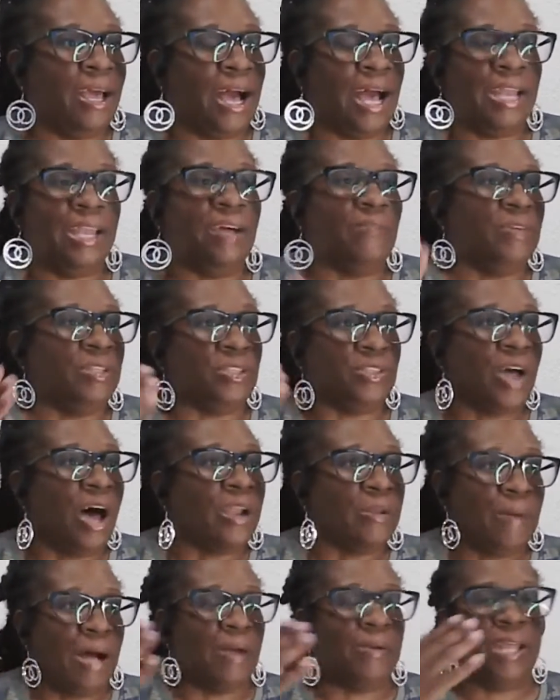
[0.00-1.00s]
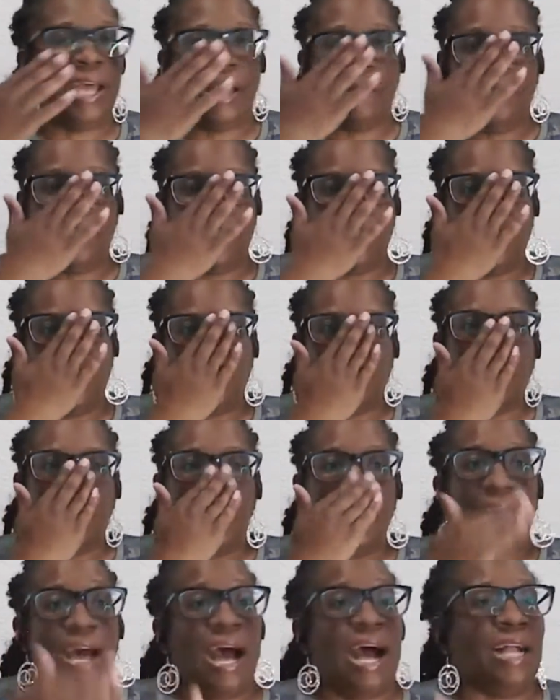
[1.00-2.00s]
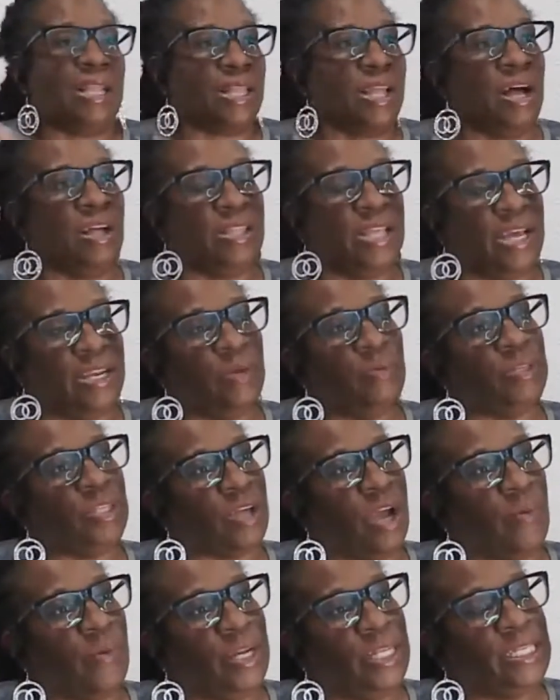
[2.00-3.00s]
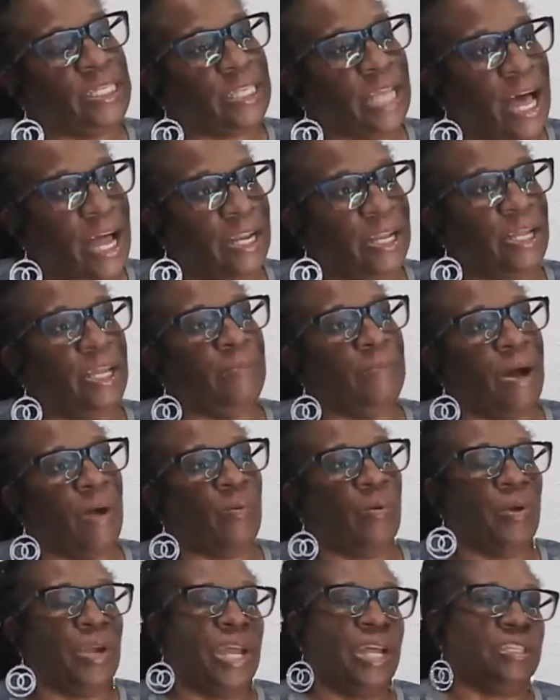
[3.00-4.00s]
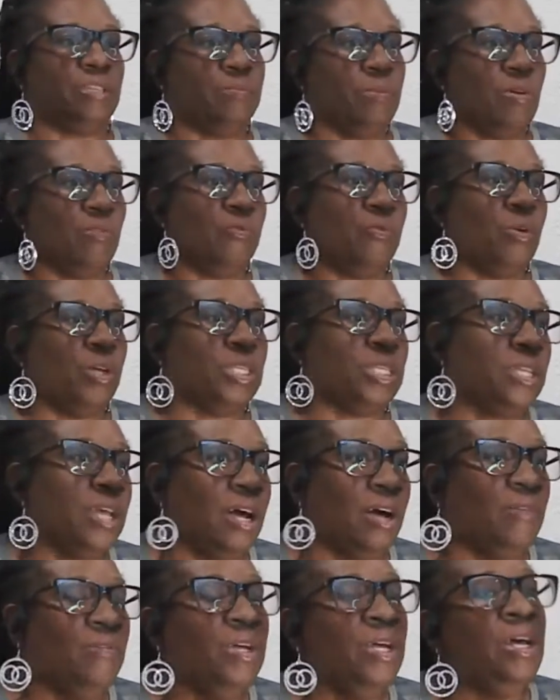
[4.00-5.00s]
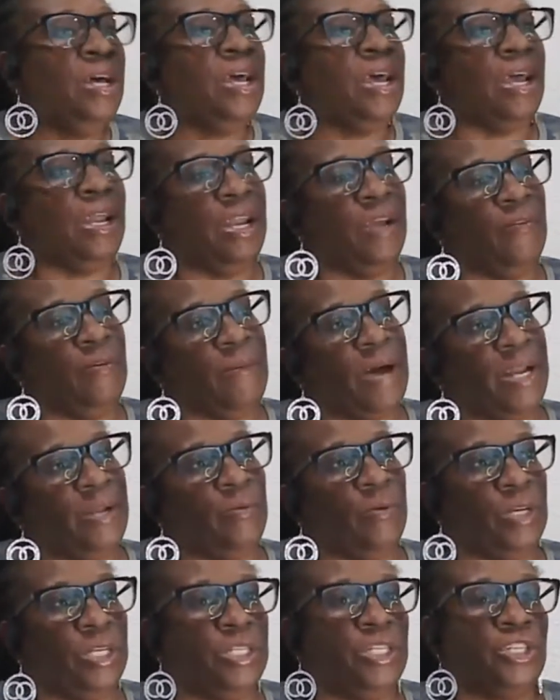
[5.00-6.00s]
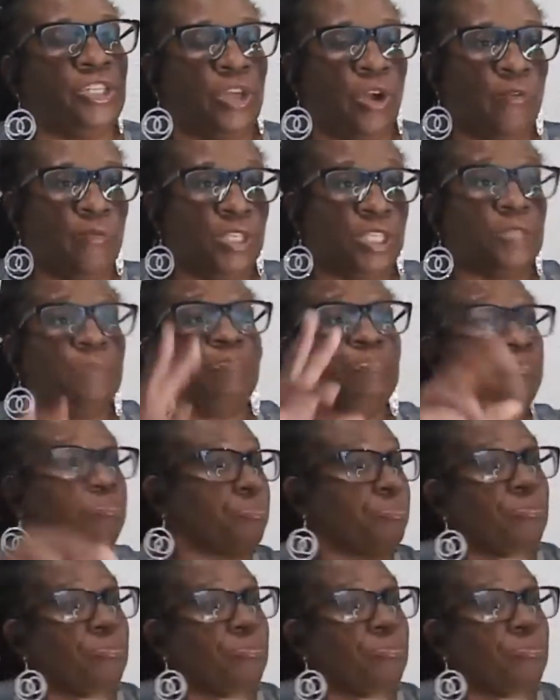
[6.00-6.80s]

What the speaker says: I never thought about that because I thought that it was already solid and my work had spoken for itself and everybody wanted the service.